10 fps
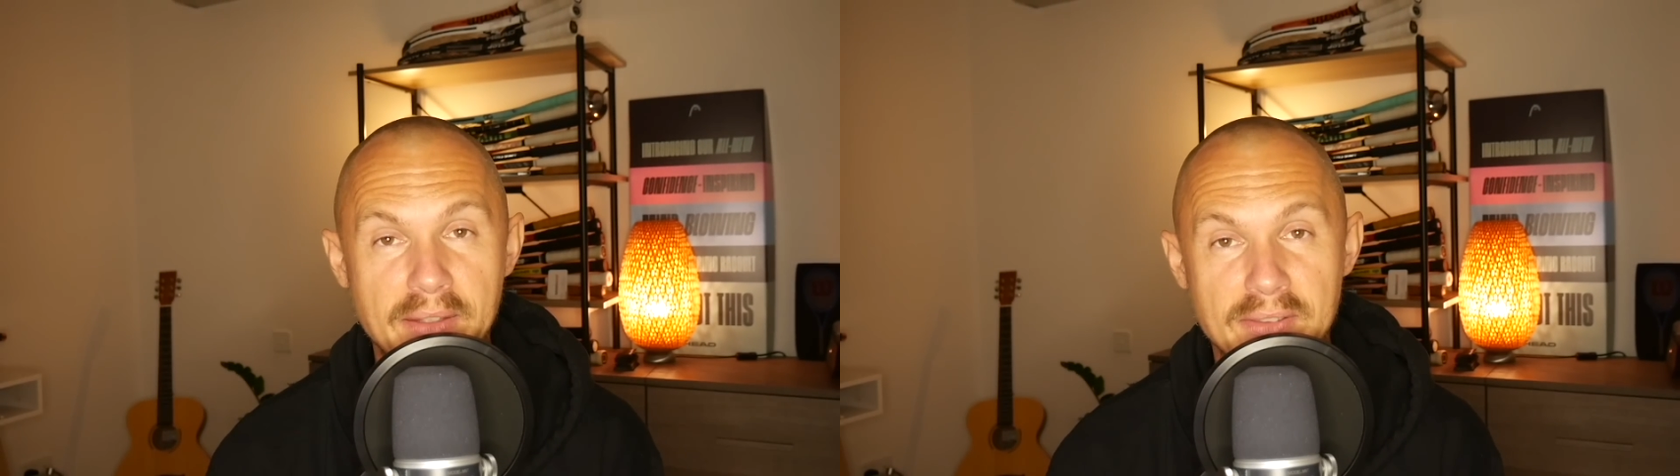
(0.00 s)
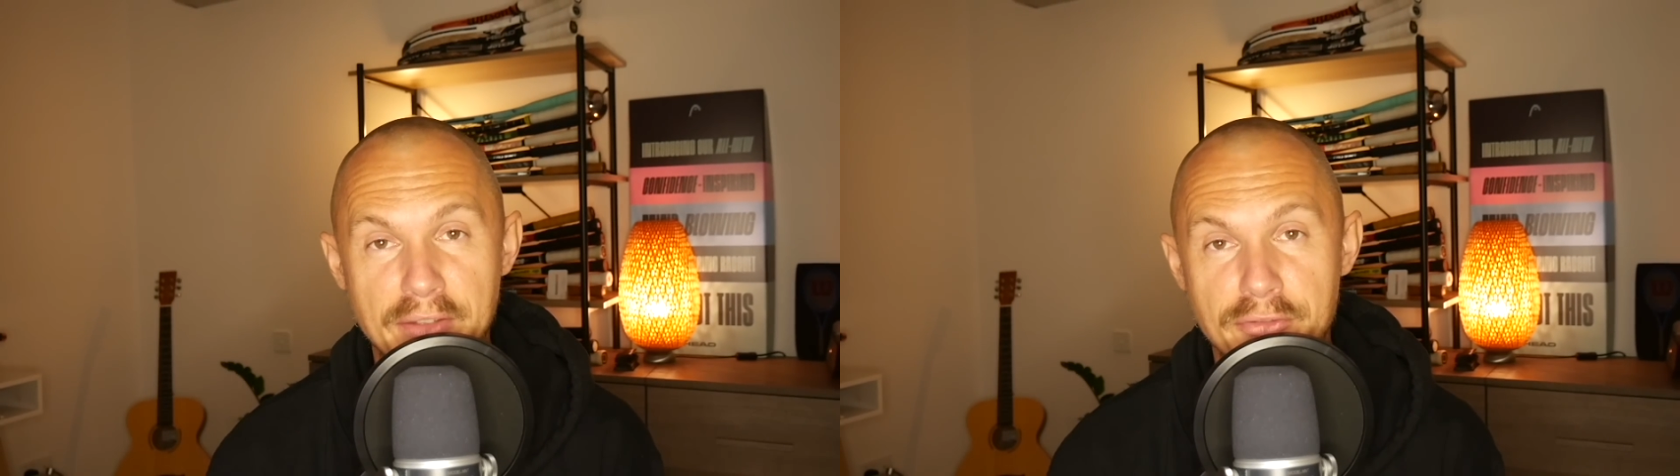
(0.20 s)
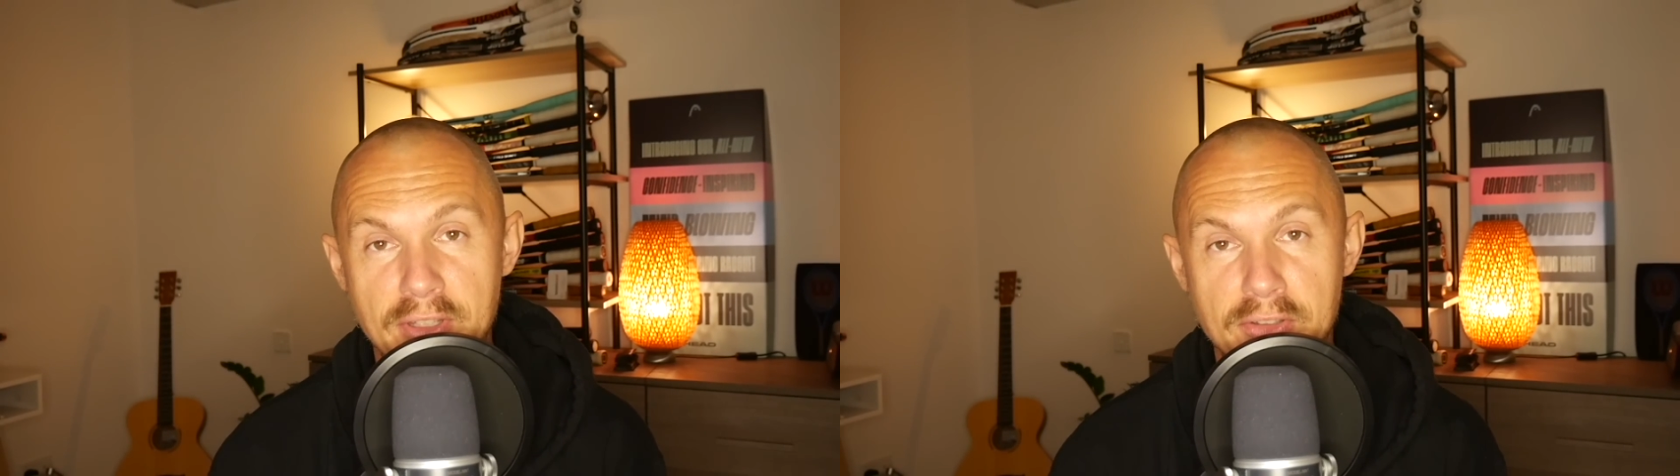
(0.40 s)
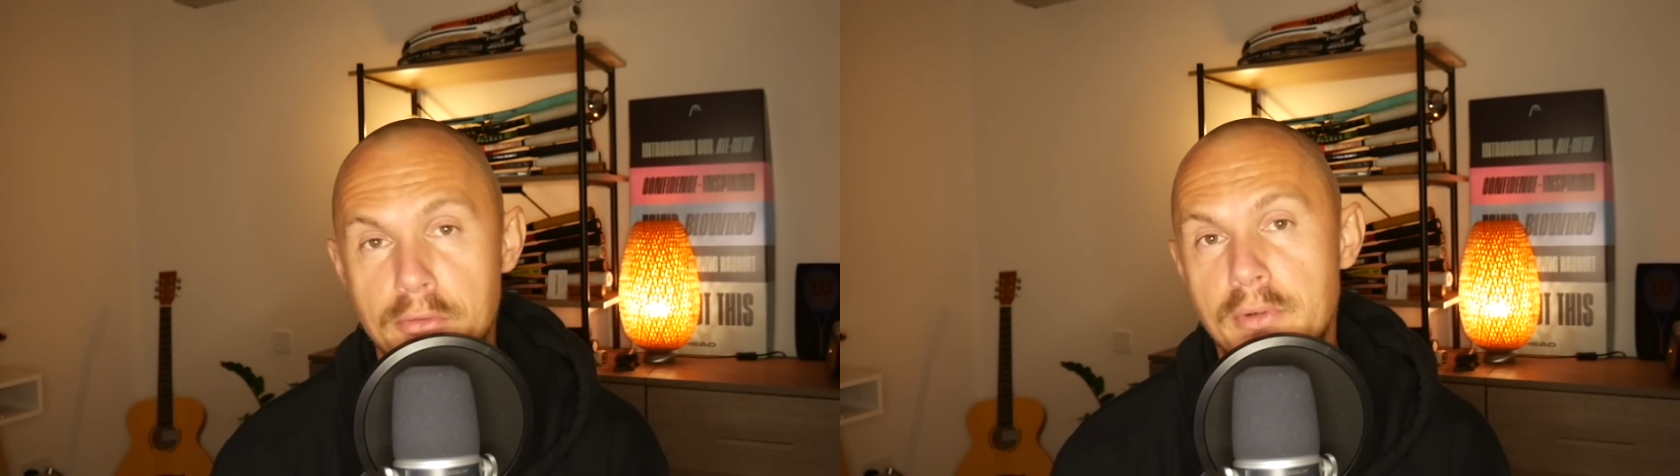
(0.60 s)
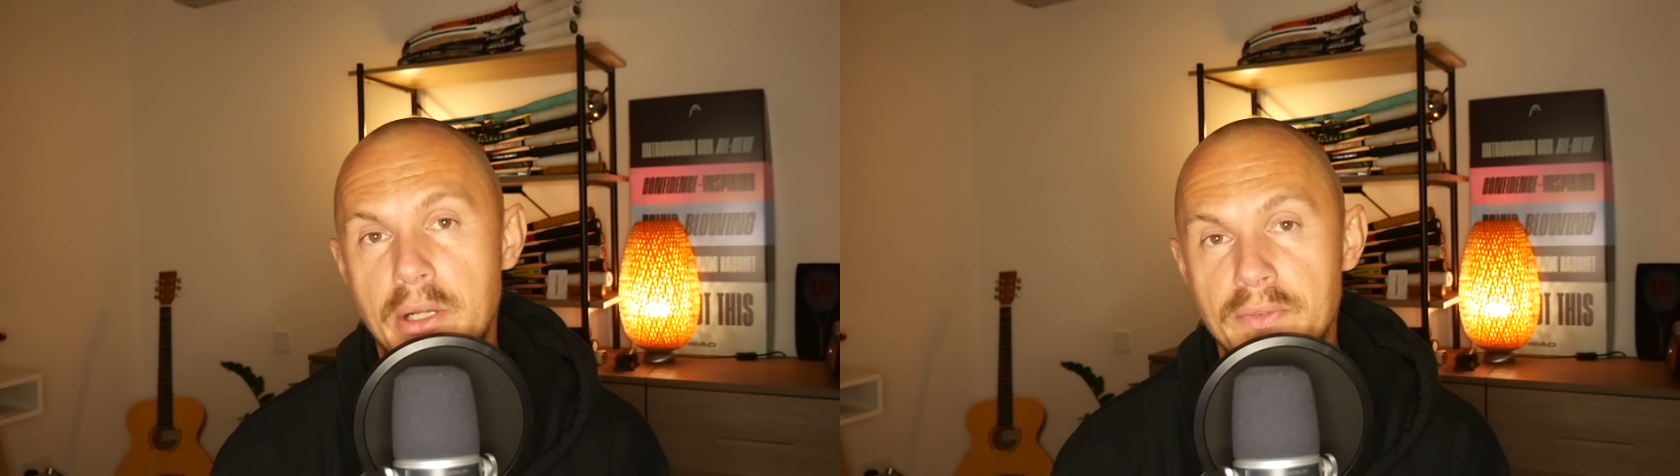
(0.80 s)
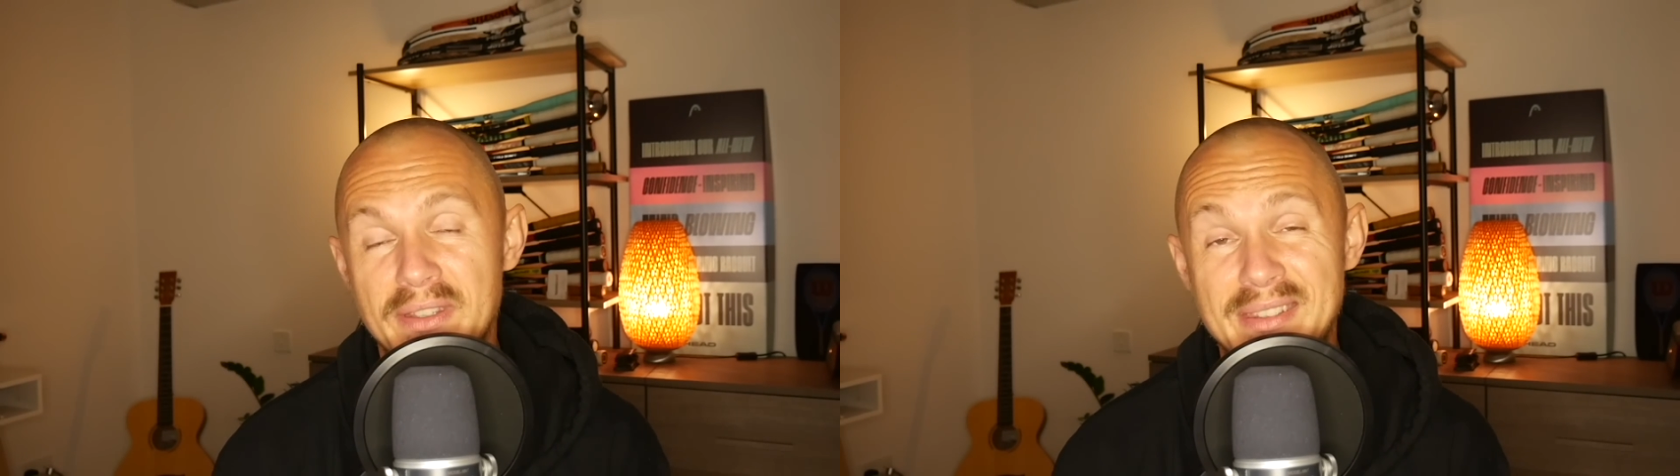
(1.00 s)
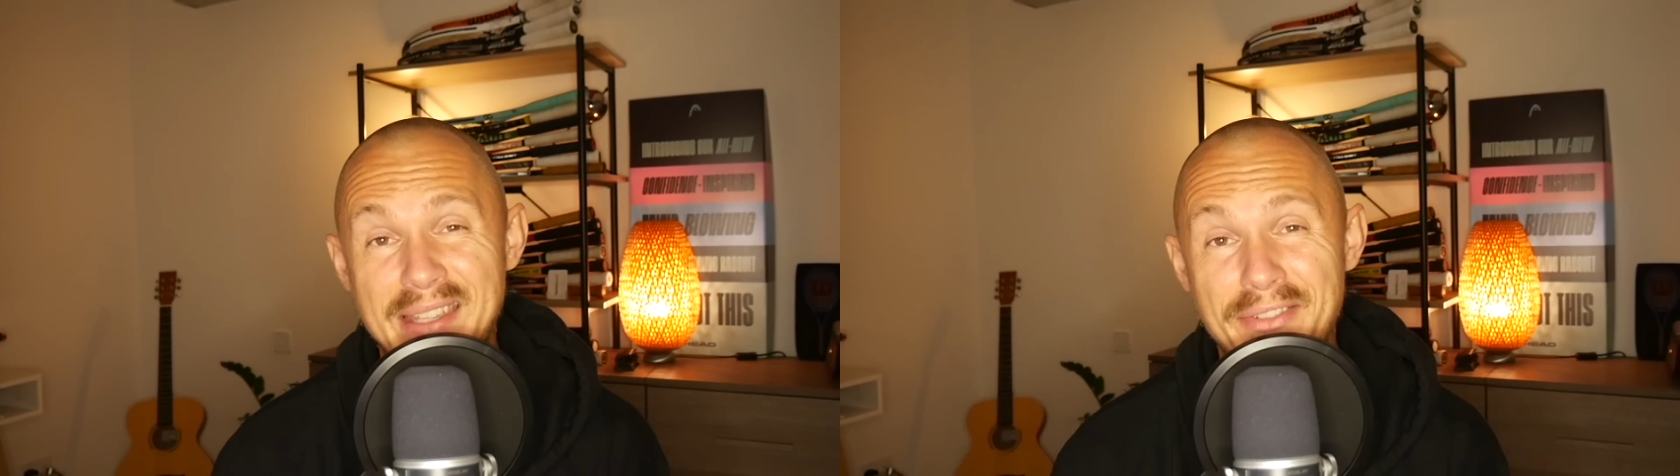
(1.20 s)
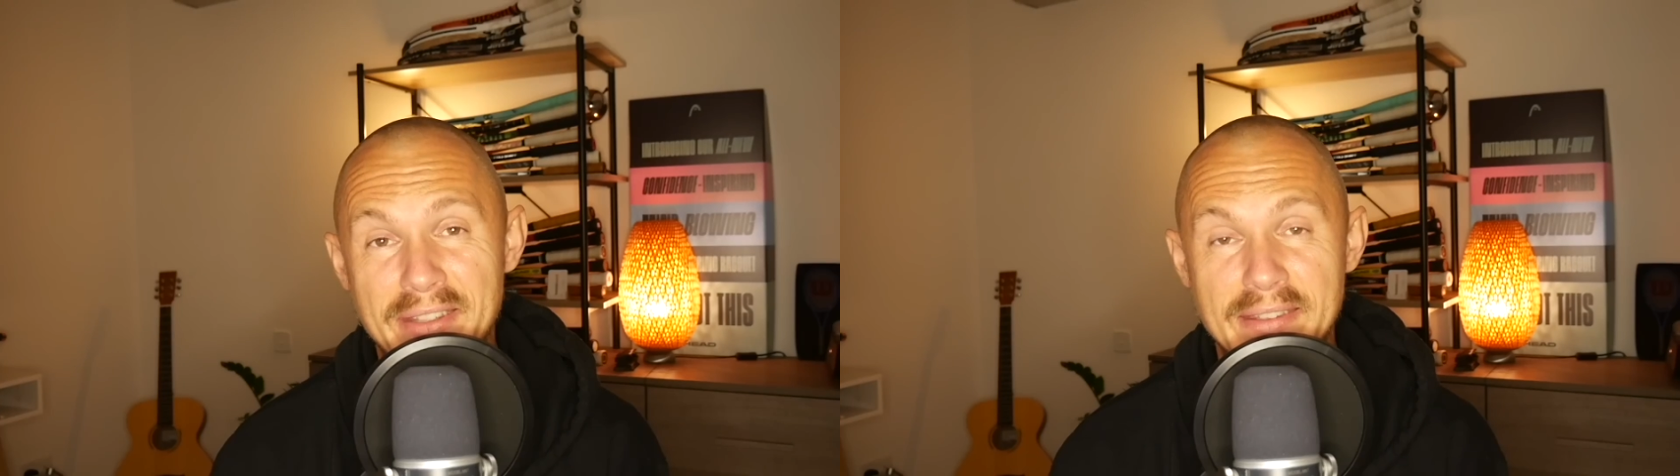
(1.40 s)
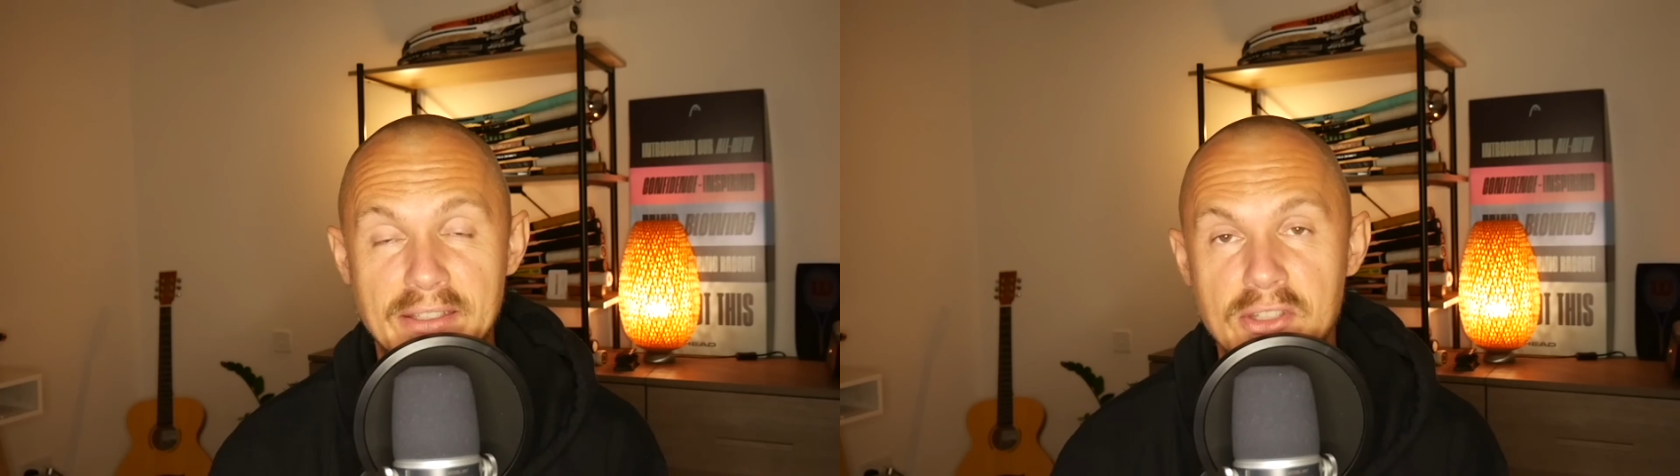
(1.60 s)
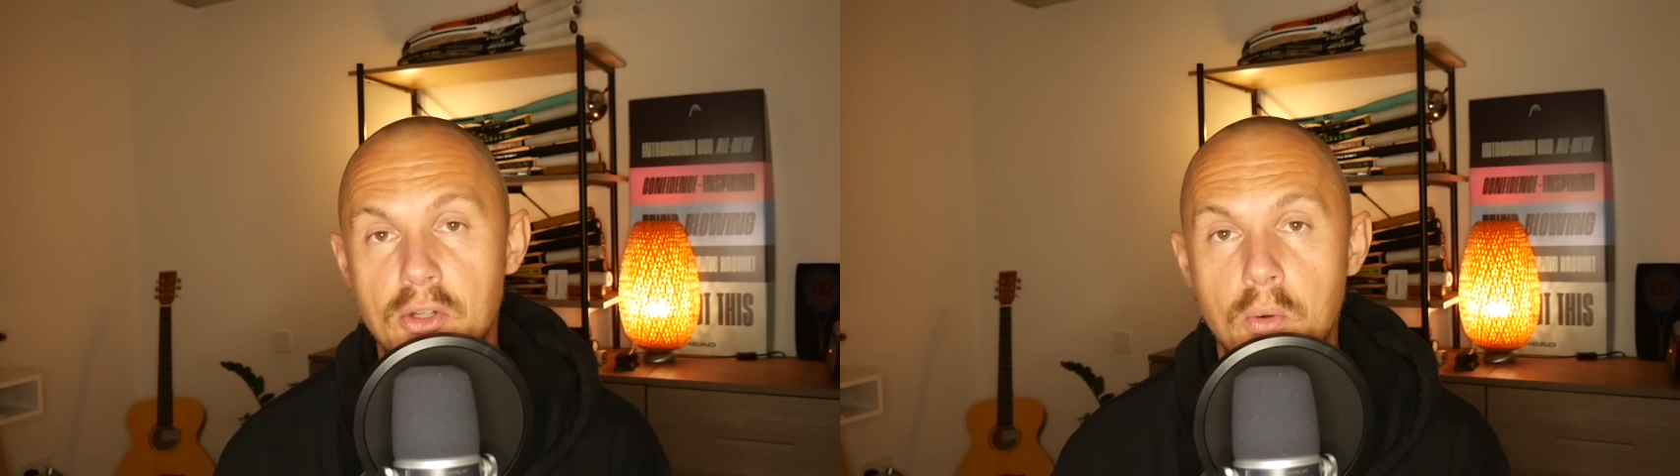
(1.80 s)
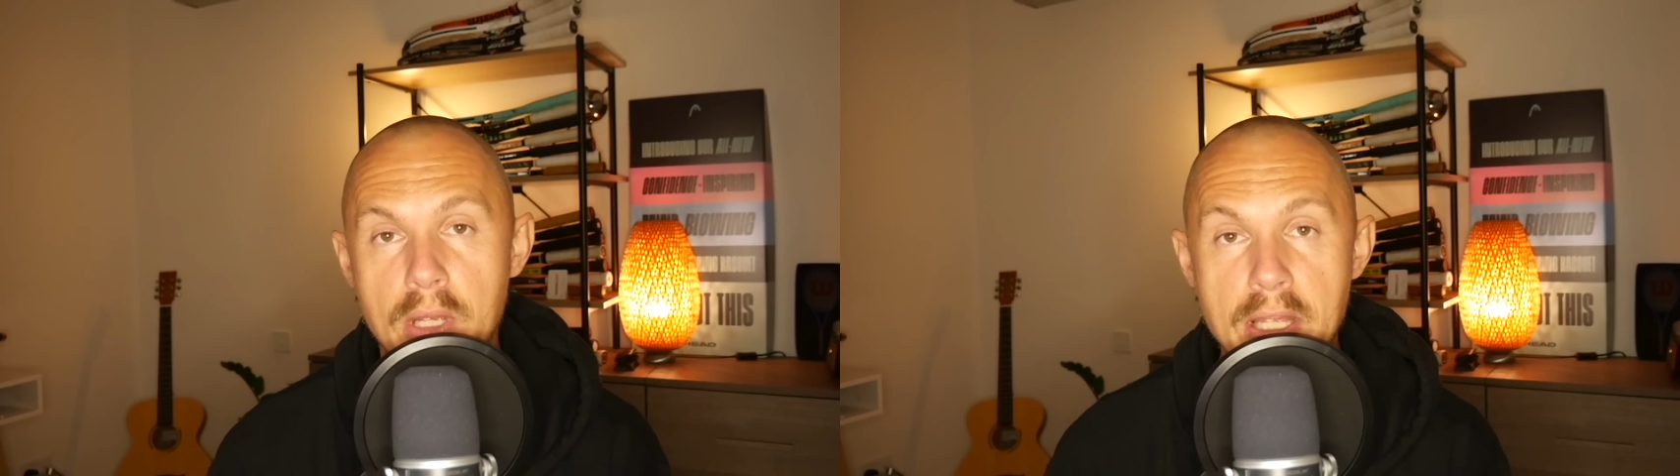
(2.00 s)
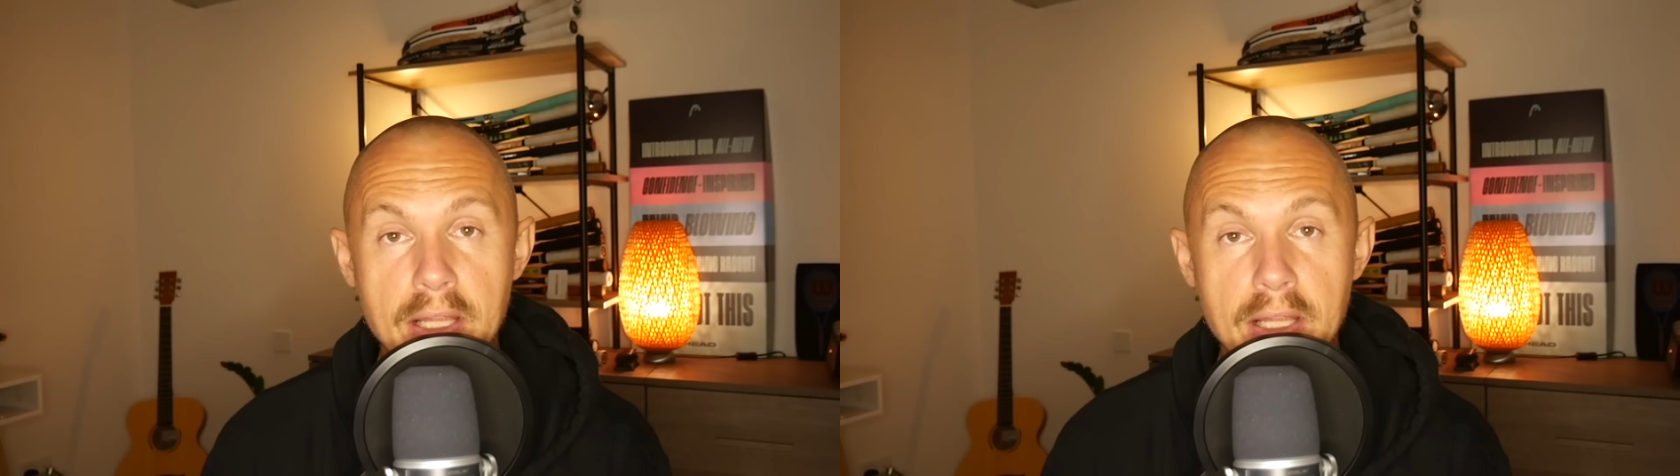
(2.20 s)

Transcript: stiffness around 70, so